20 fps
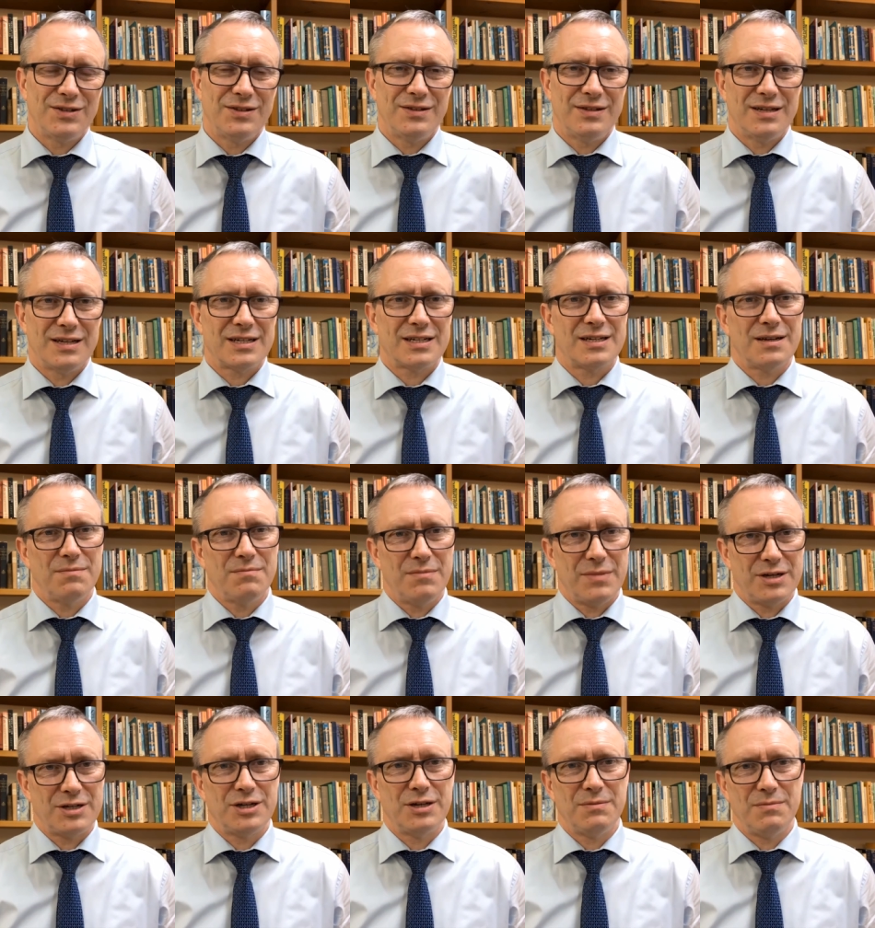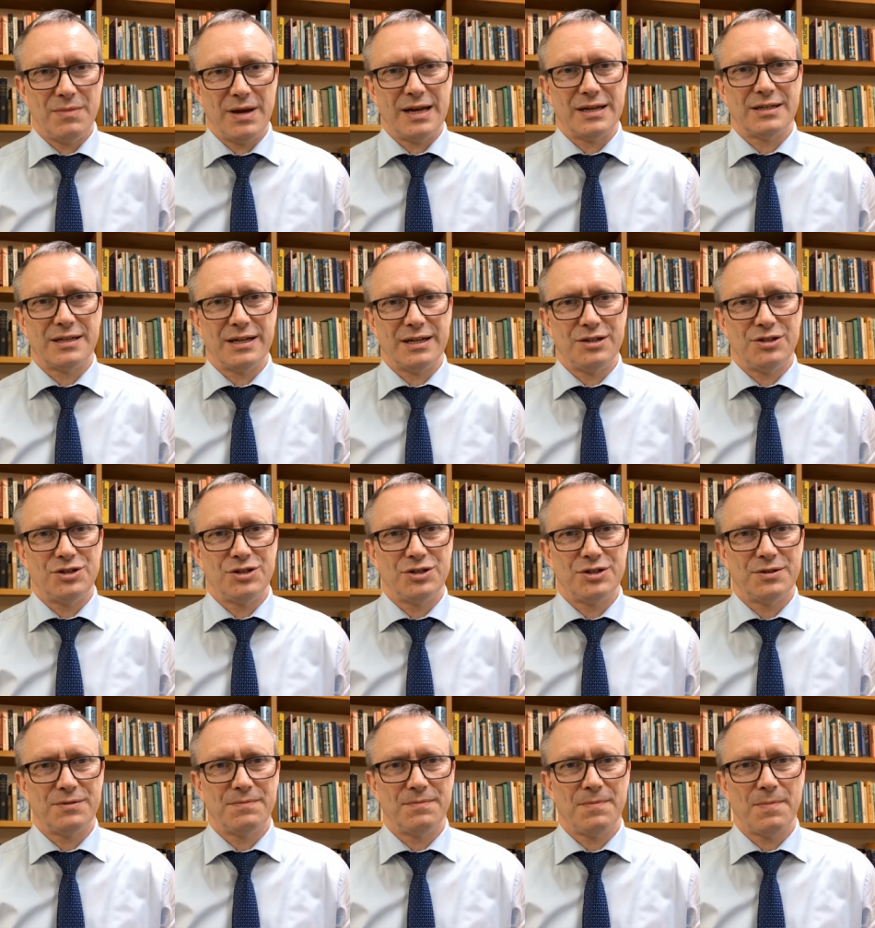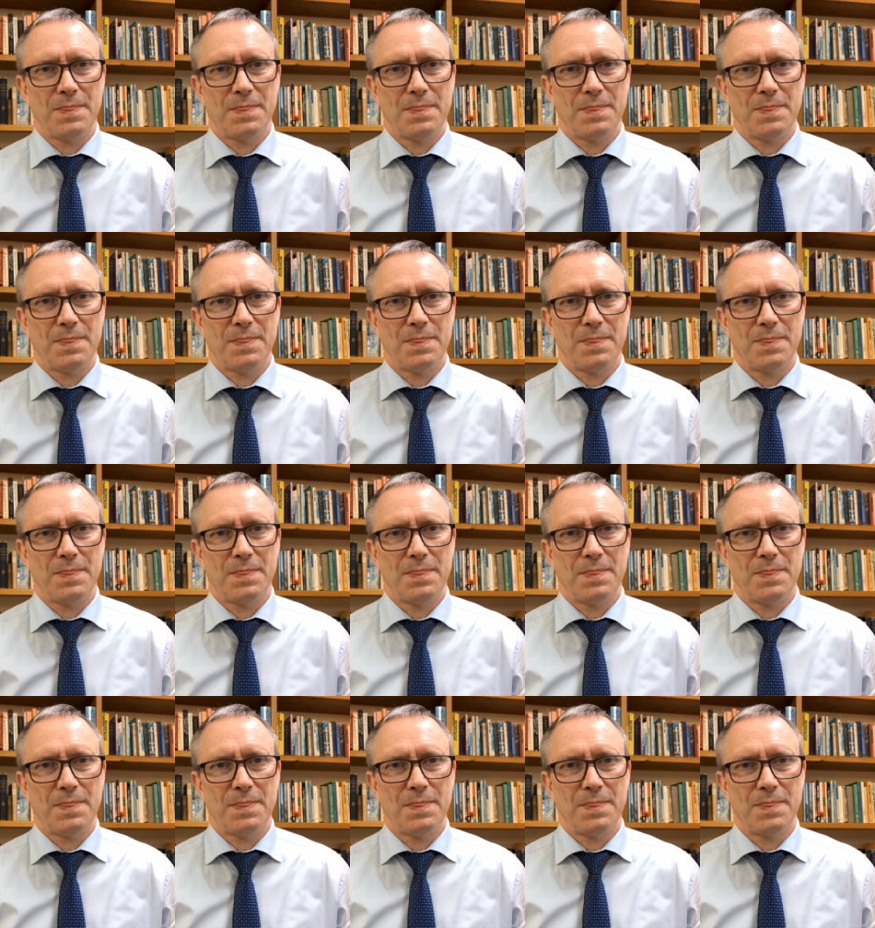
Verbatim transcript: to this mission message.